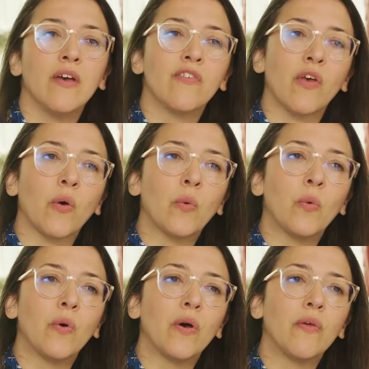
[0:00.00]

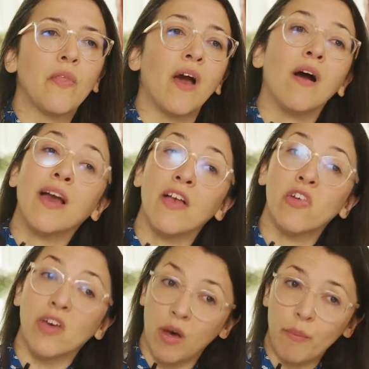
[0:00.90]
So they are
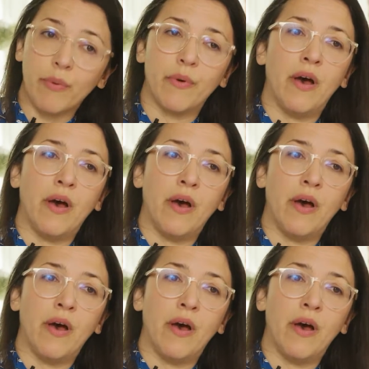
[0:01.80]
catching up,